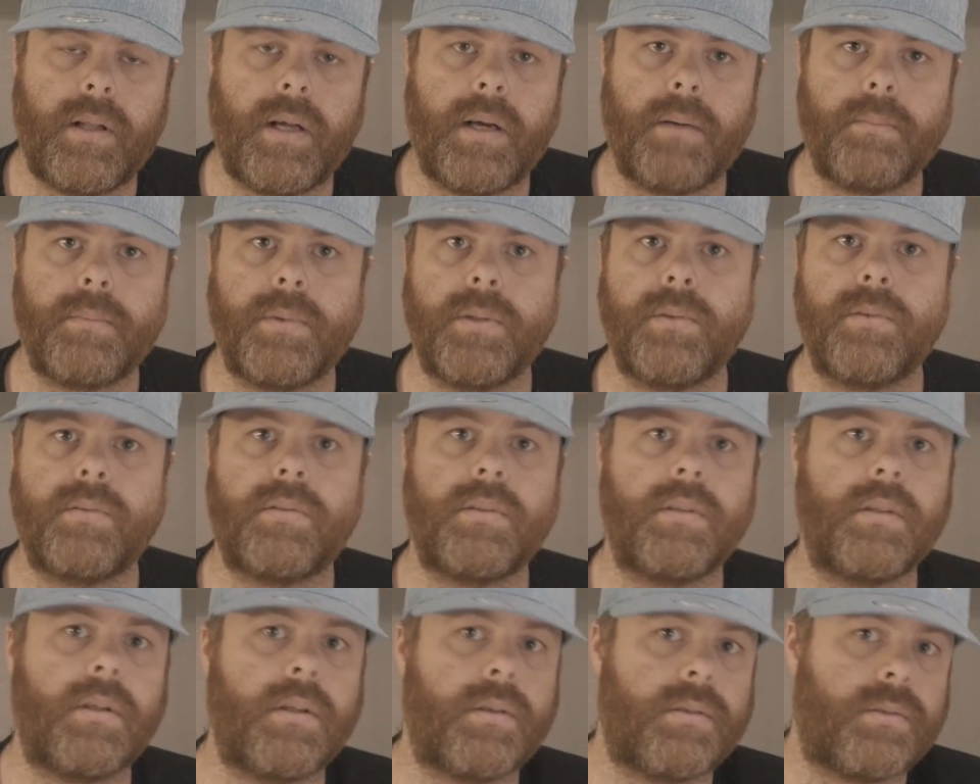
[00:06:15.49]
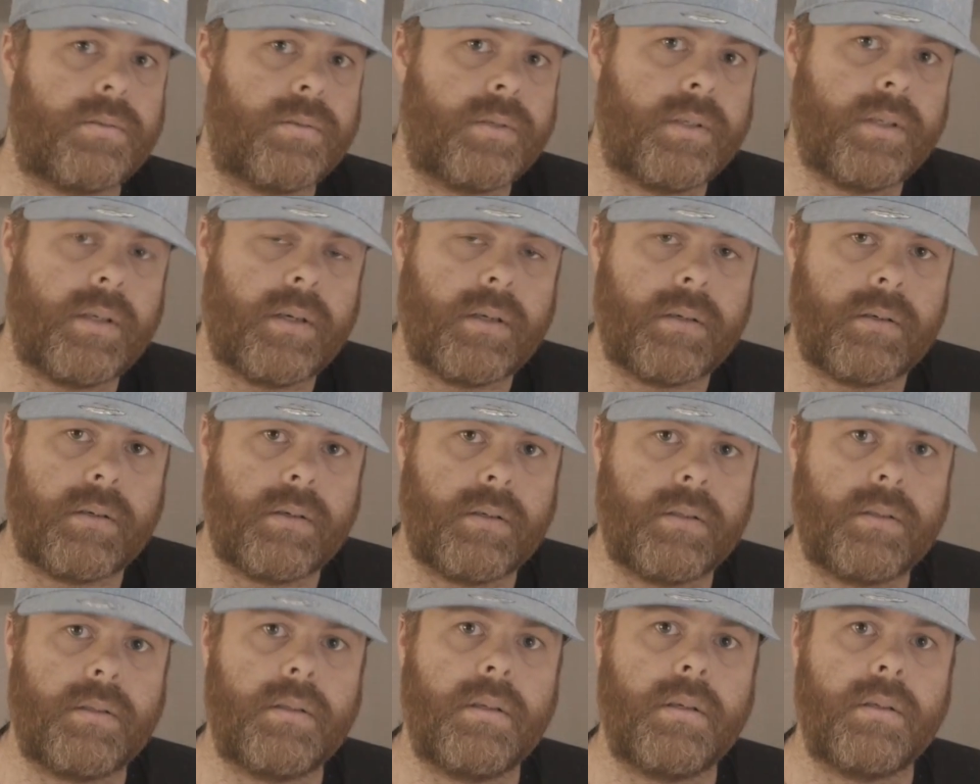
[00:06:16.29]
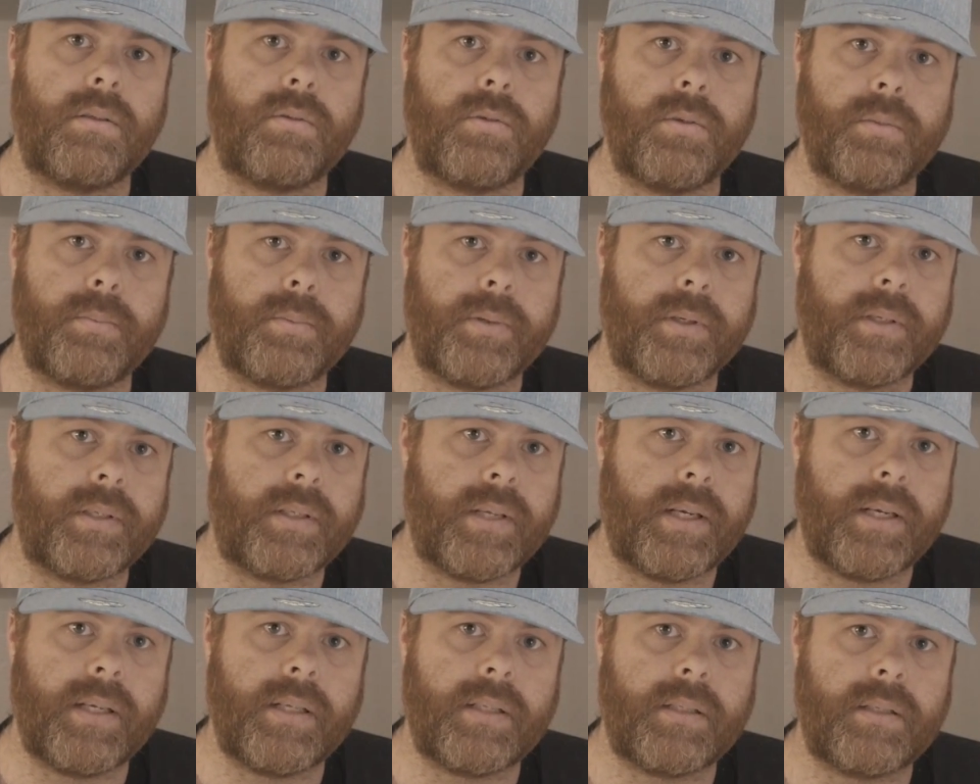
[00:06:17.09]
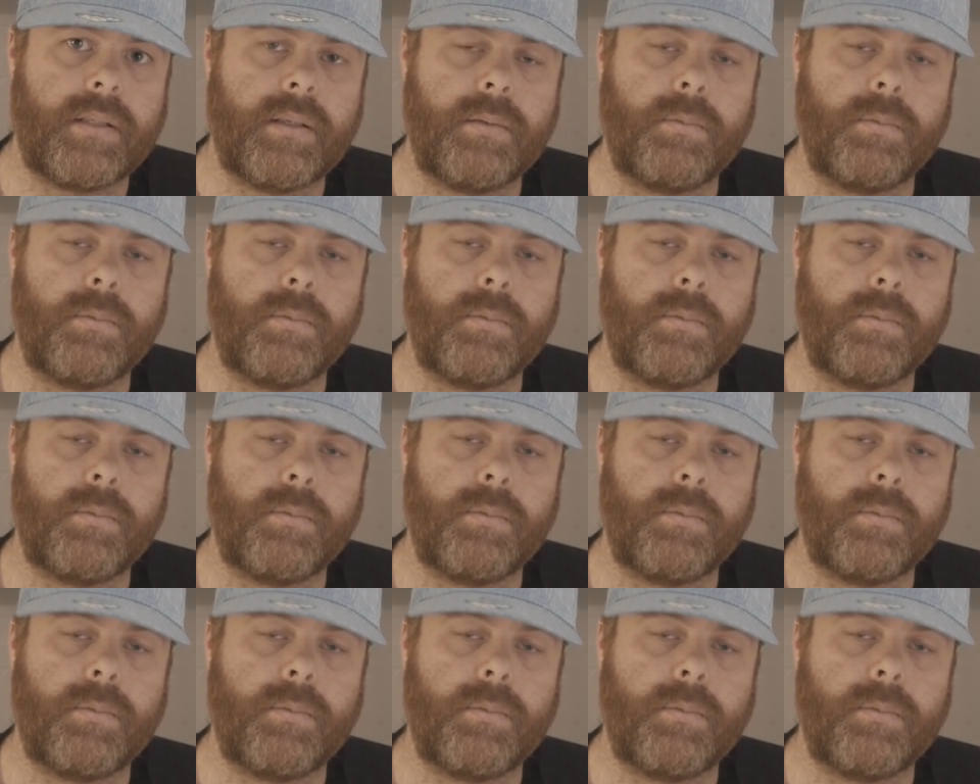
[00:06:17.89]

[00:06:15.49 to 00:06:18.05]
I'm using the 300 2.8,